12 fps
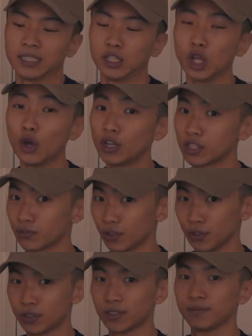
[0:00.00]
lotus
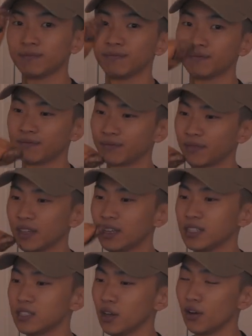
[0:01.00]
fruit.
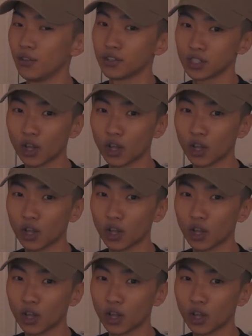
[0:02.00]
So there's